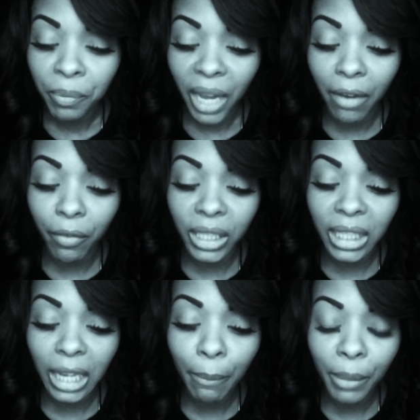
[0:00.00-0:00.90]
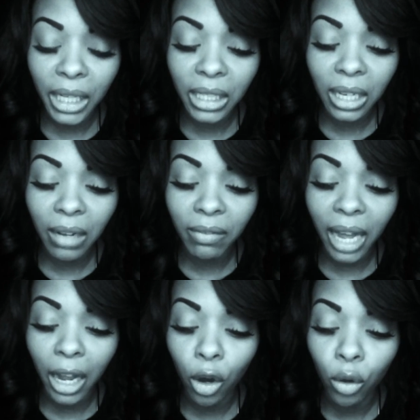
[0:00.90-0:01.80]
a resemblance of
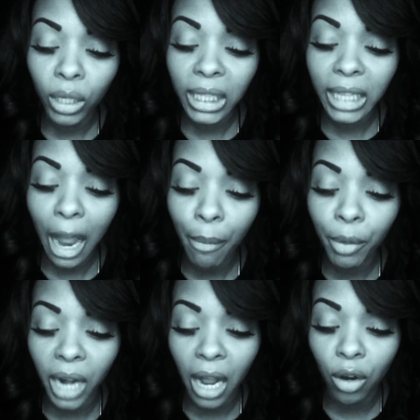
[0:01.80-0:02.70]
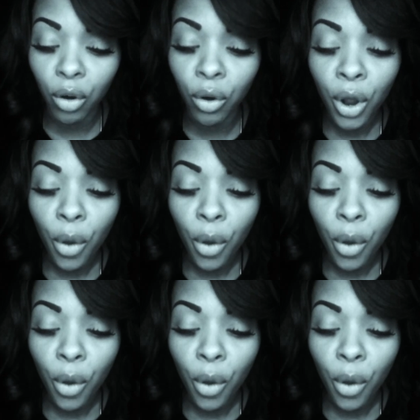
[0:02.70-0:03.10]
thy holy tabernacle